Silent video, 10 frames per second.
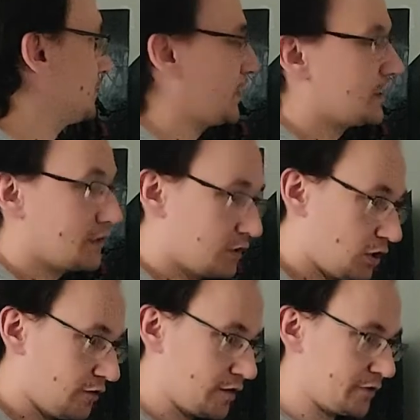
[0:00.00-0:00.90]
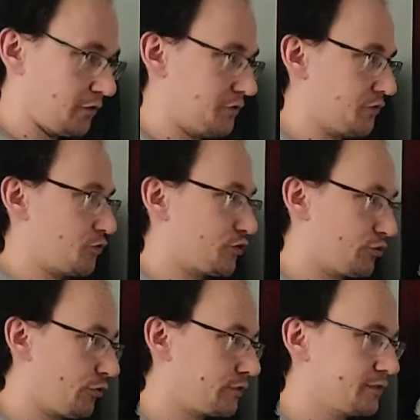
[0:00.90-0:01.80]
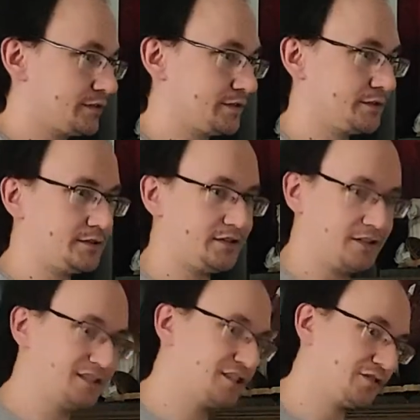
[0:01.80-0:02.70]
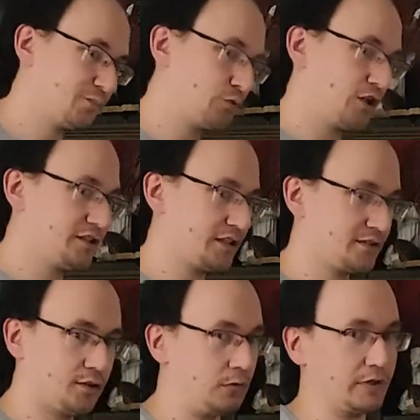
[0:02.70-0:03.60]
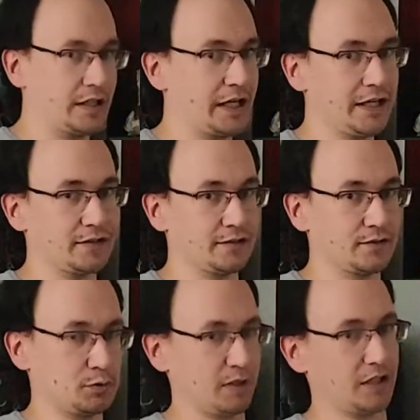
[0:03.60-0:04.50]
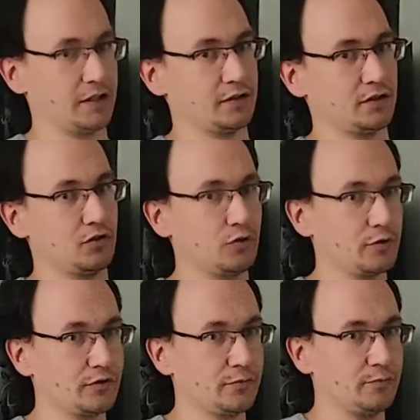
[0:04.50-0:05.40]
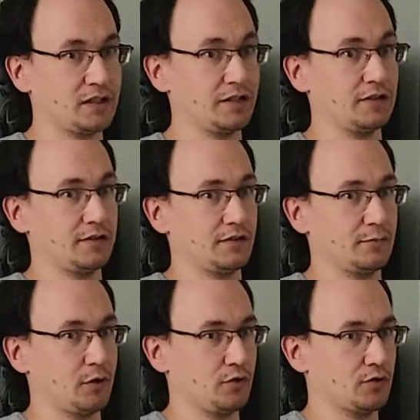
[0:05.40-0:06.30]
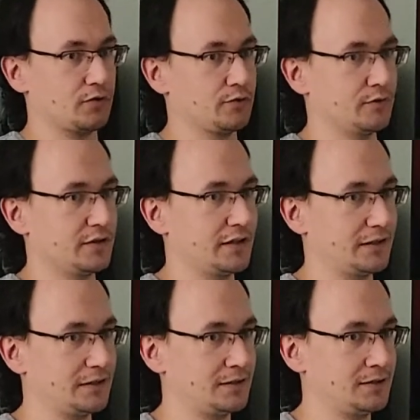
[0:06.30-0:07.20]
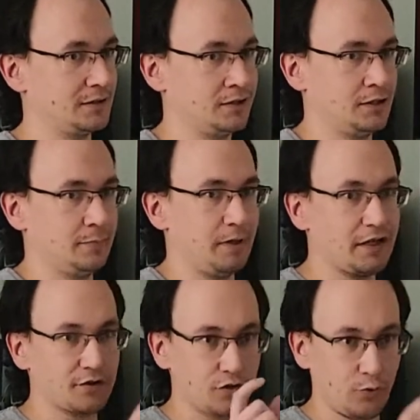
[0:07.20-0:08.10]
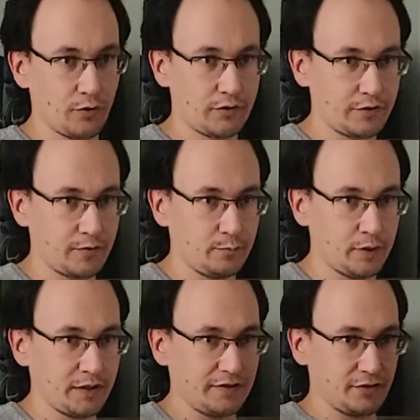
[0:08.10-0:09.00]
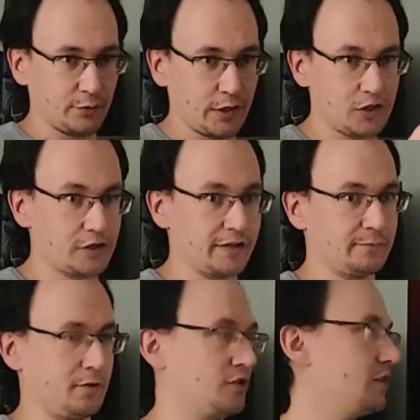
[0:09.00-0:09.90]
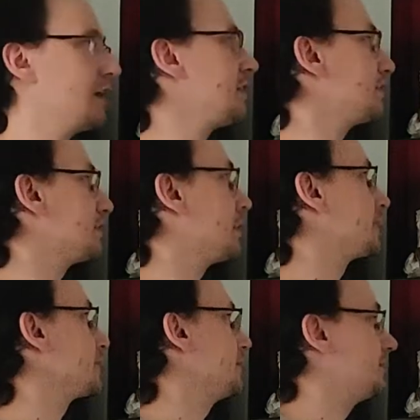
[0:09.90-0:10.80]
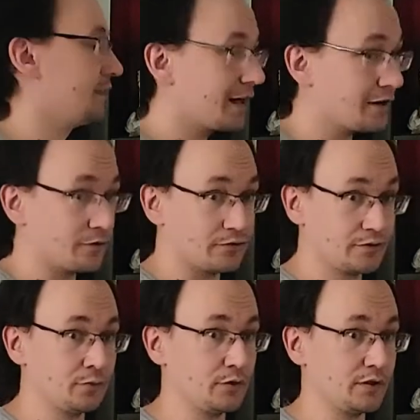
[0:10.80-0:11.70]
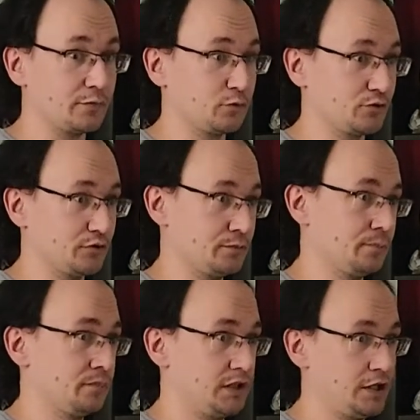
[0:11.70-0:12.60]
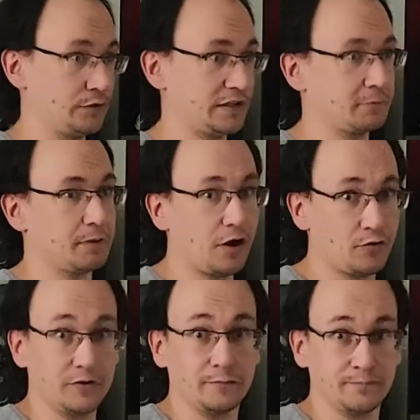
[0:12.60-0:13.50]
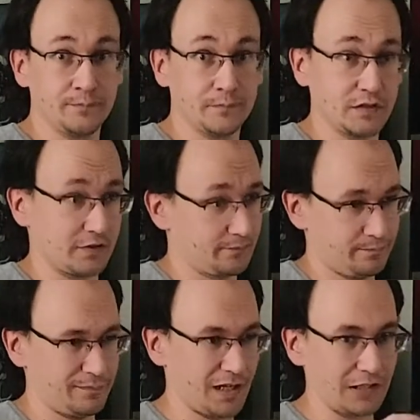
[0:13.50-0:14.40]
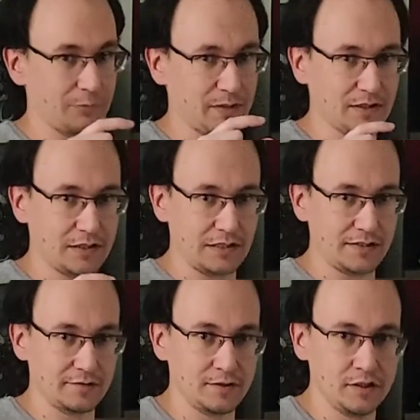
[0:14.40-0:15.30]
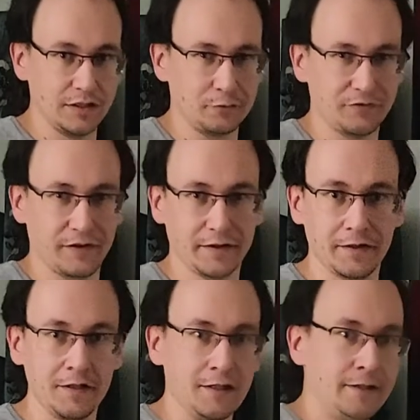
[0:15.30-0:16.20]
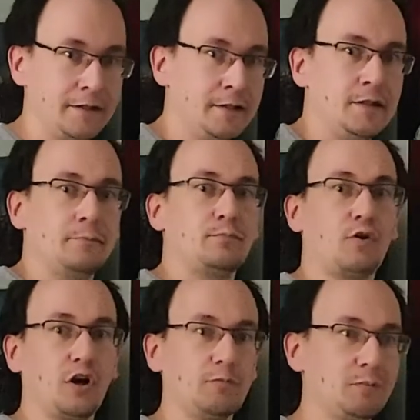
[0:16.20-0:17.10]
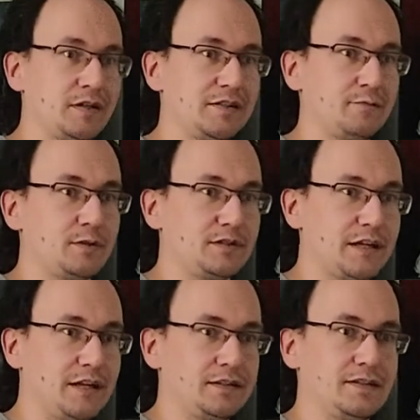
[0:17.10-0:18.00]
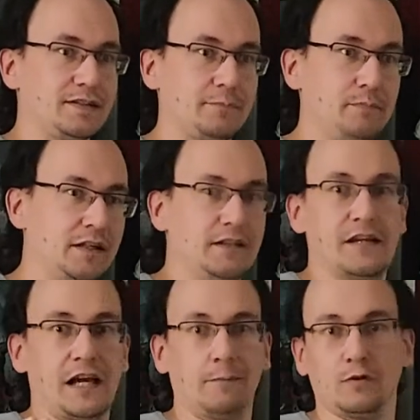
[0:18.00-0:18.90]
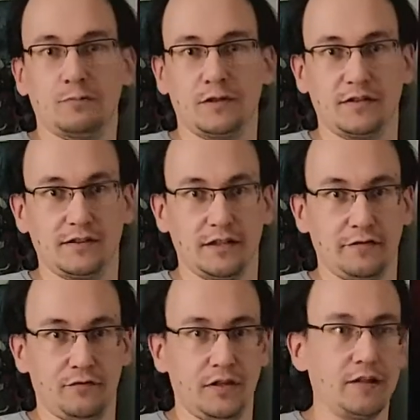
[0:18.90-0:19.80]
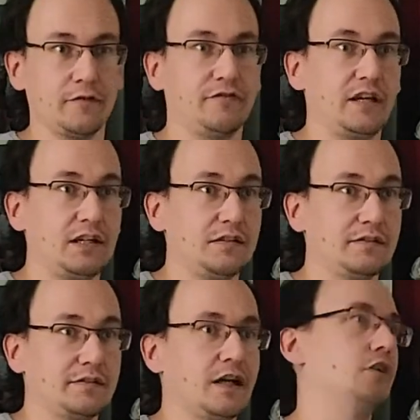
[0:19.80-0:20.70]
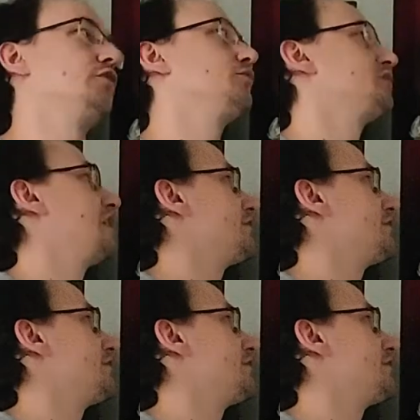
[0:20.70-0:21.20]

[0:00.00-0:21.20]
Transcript: thinking of is also to shorten the spring that's already in, to make it shorten, but it's supposed to still make it shorter but stretch as much as it does now, which would increase the power, just a little bit at least, I would think. Problem is with that, it's a big gamble, because if that fails, I don't have